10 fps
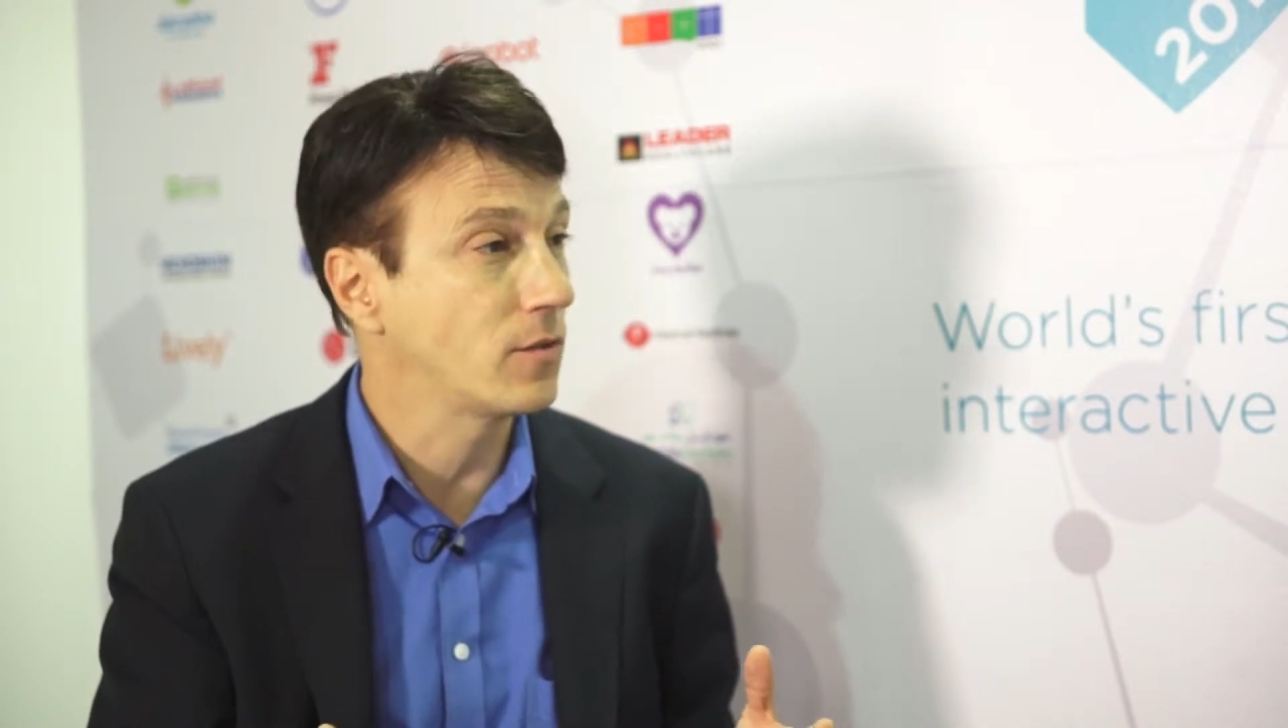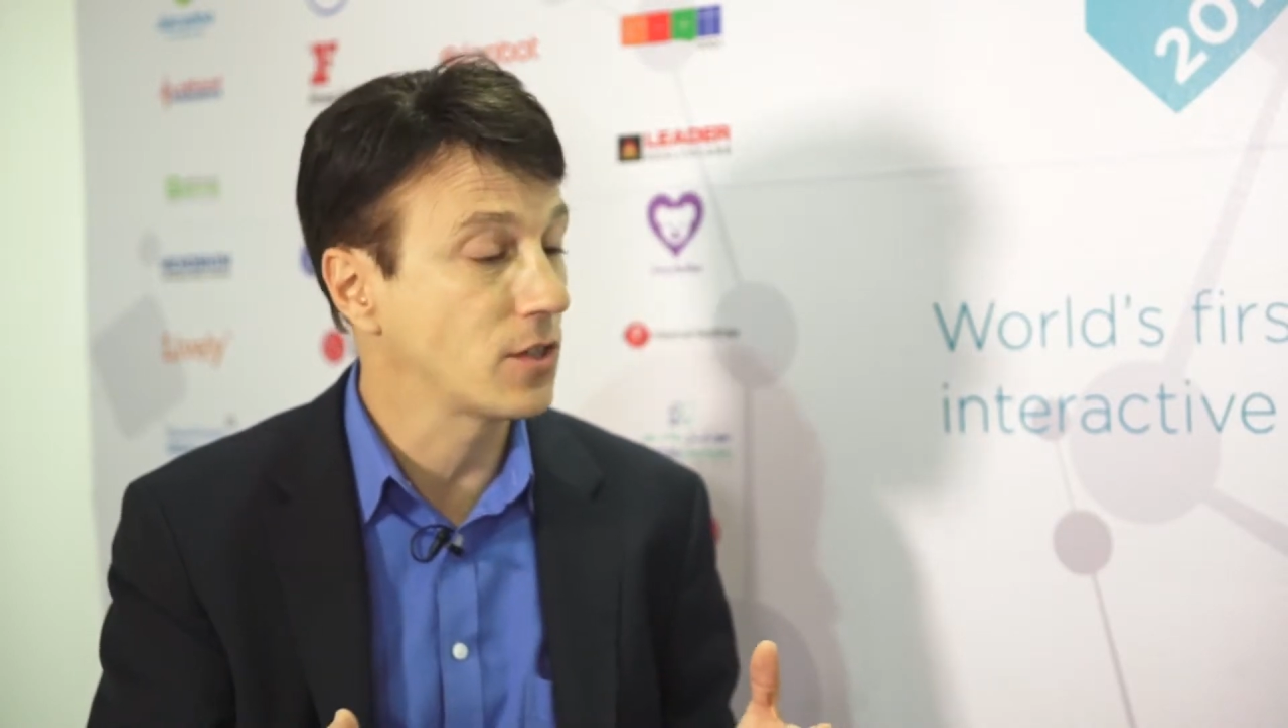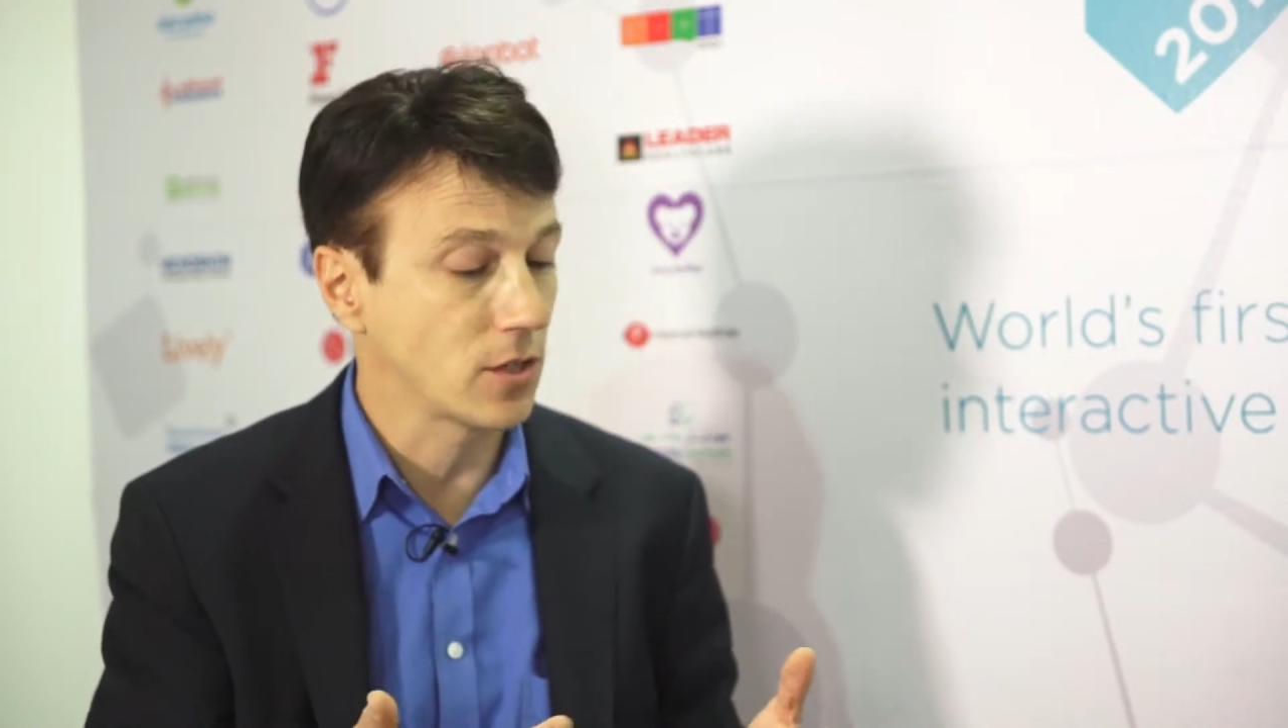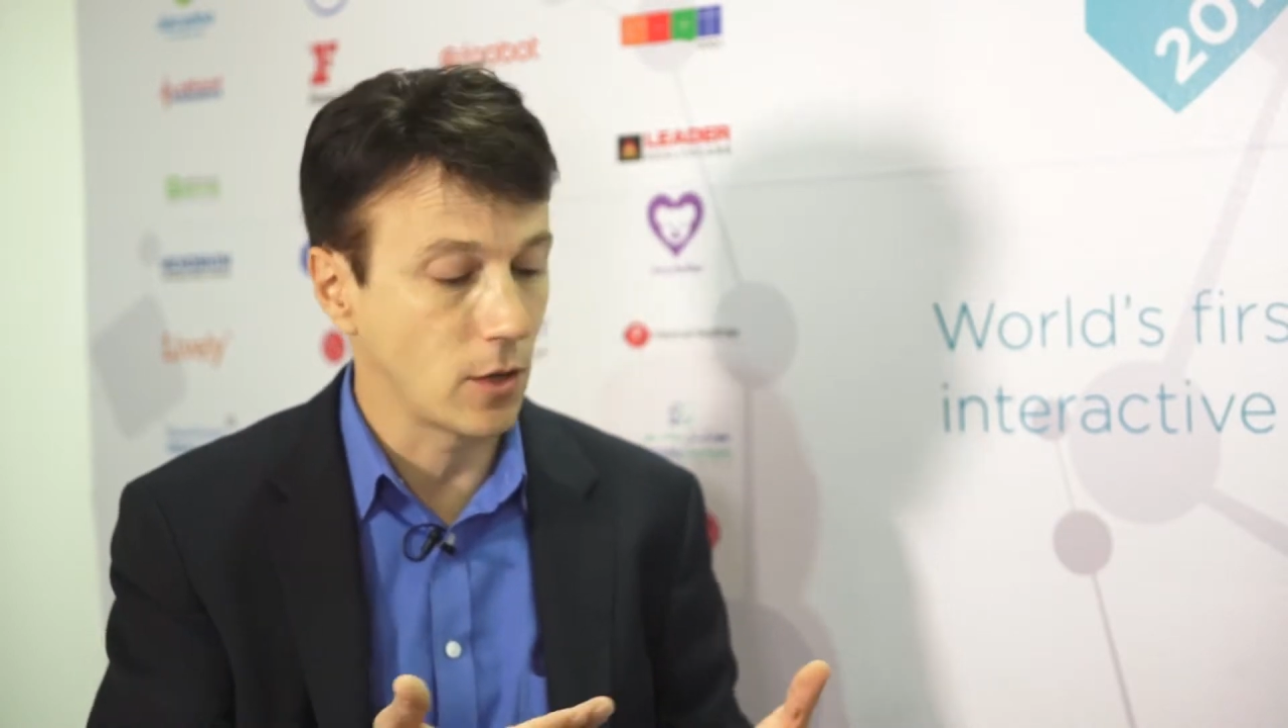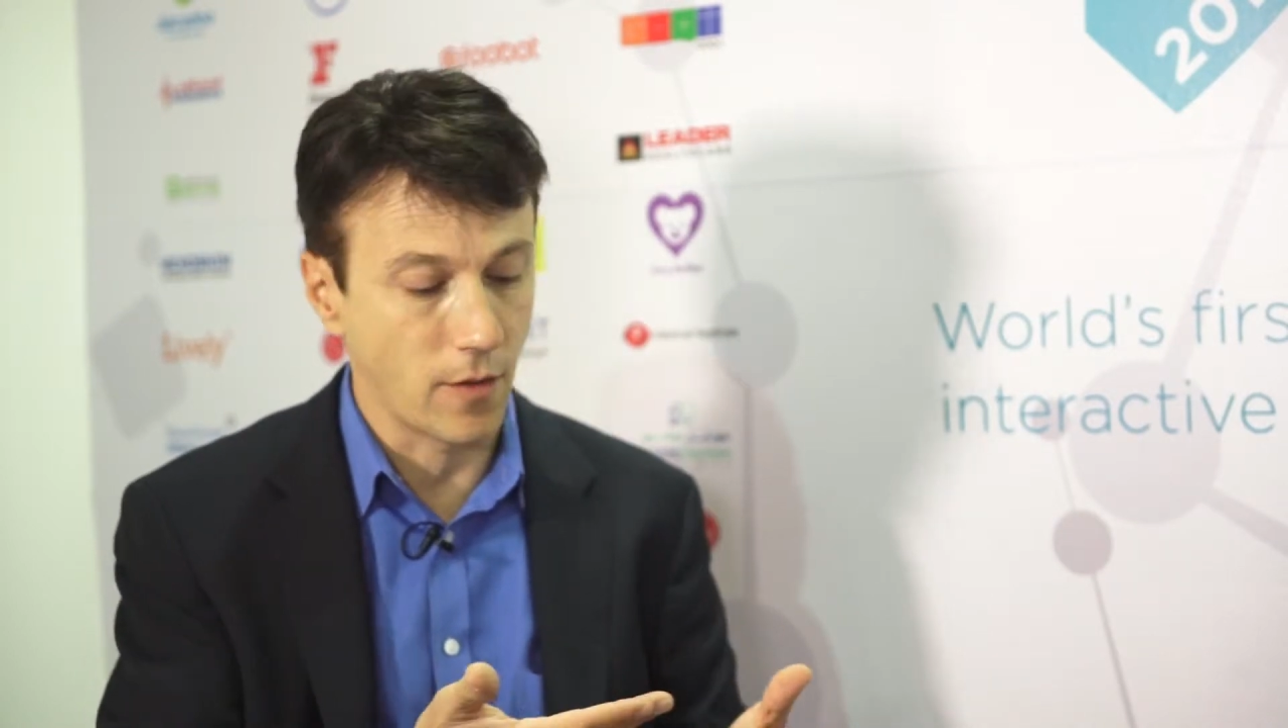
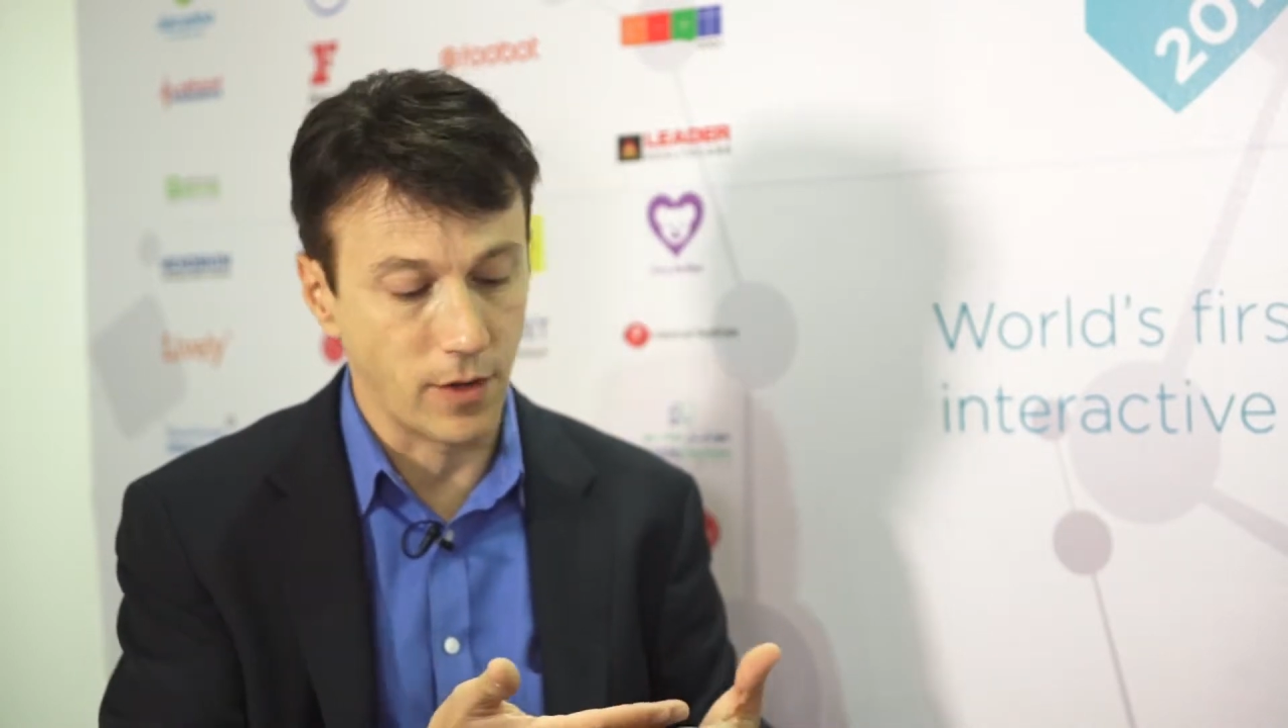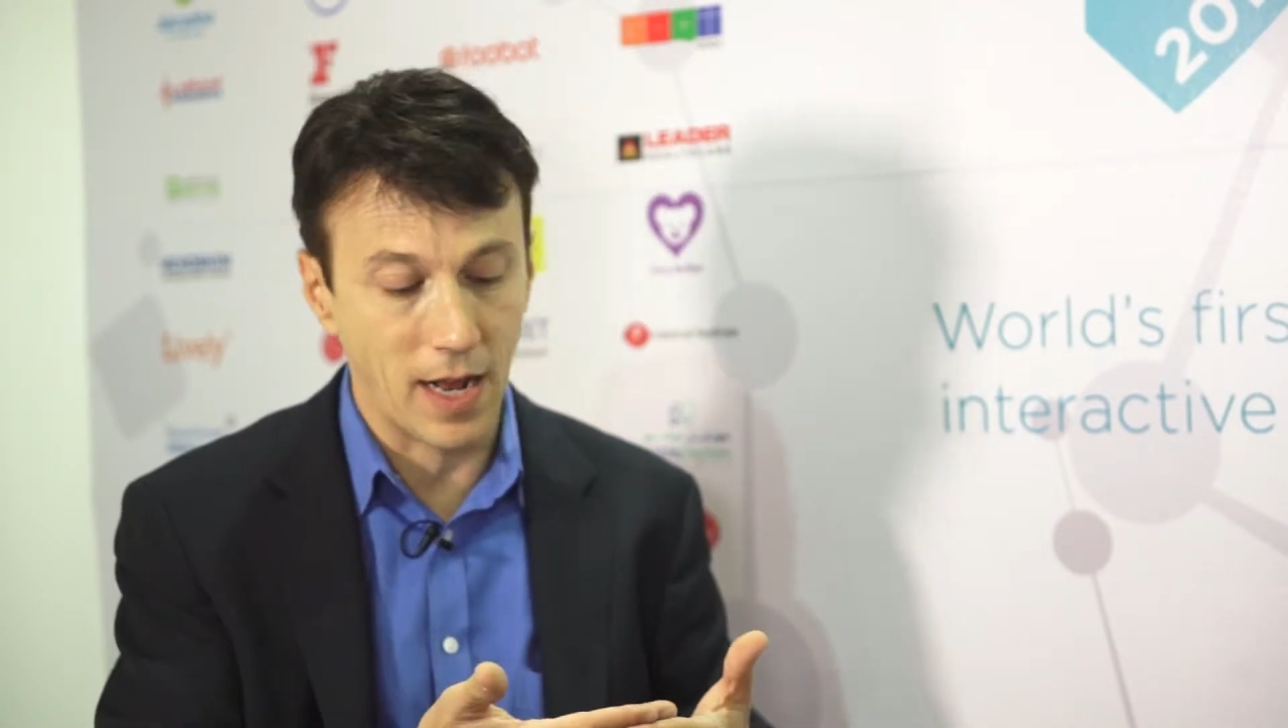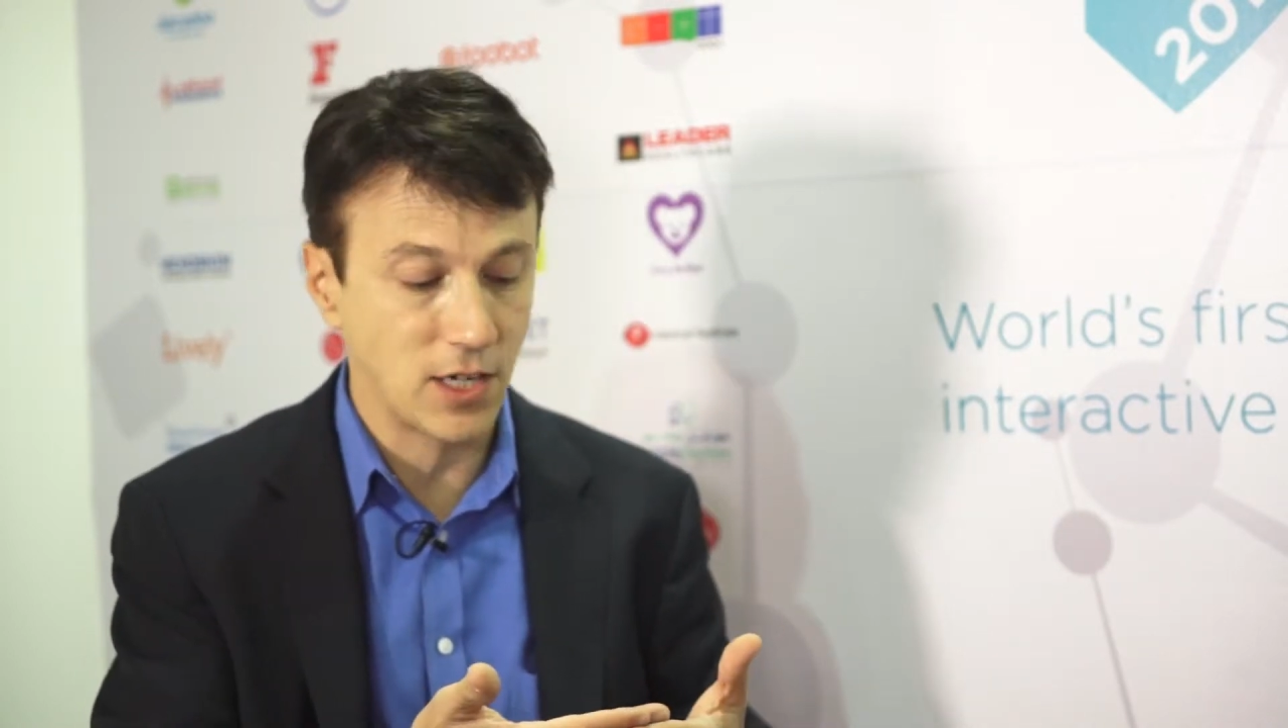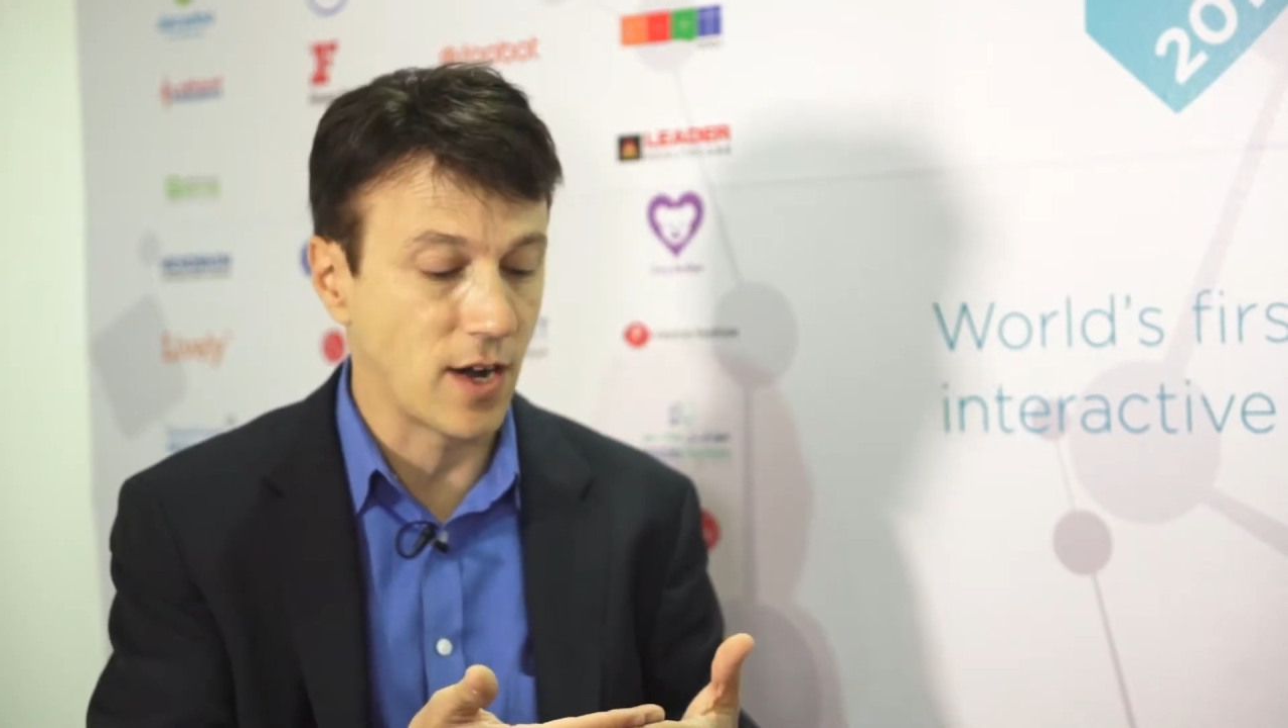Francisco have an eye